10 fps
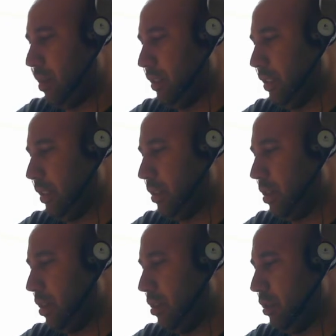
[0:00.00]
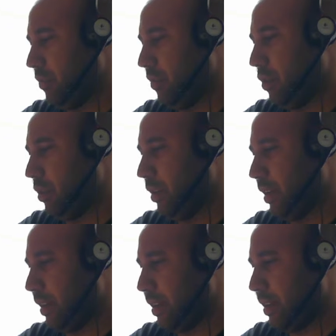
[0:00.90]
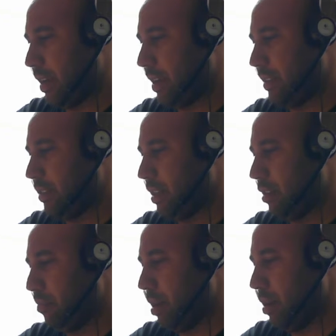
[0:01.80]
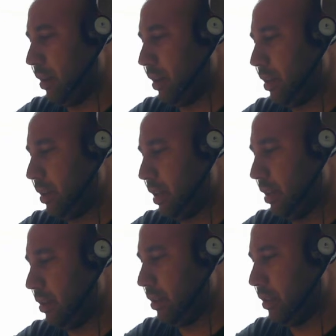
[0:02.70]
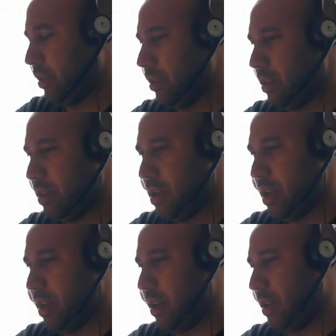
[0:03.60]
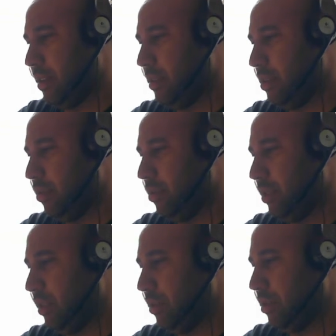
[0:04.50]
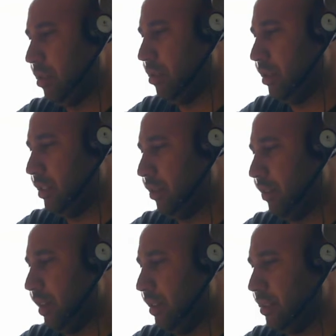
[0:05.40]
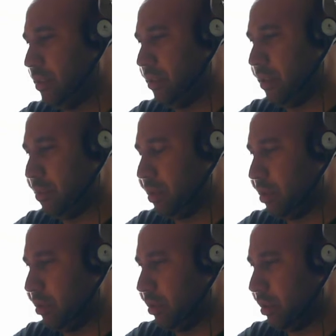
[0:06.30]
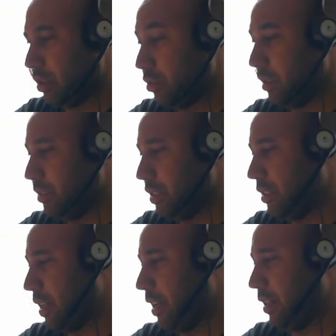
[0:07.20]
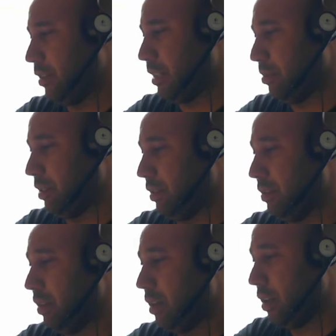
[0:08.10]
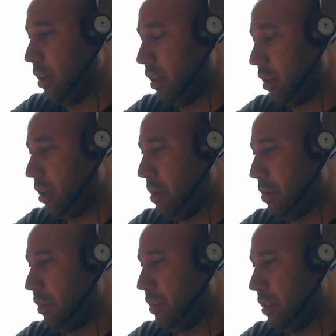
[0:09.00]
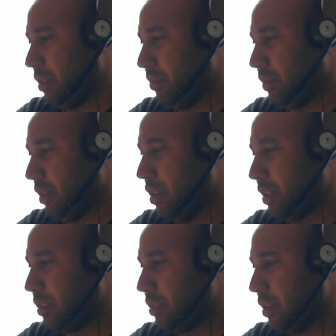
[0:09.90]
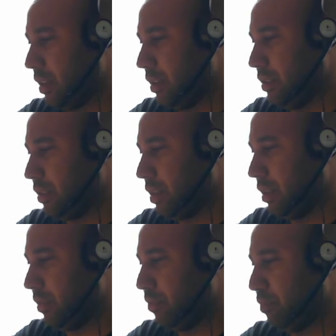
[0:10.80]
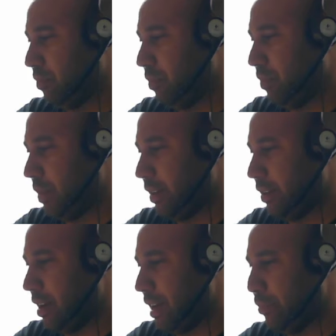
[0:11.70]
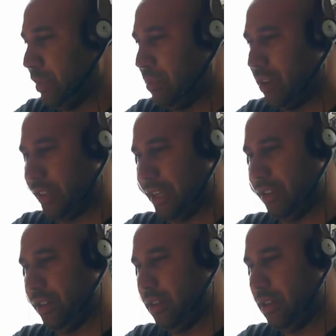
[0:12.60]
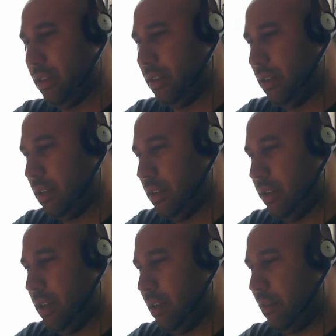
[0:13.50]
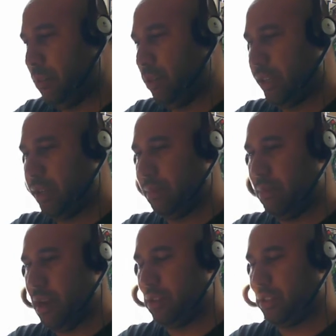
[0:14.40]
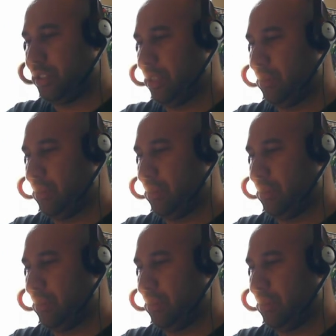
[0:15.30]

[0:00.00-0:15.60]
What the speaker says: project calls for a 80s style punk character, and so Google is your friend. So a couple Google images, and I was able to come up with some looks and just kind of hybrid them all together. Now I'm working on a model sheet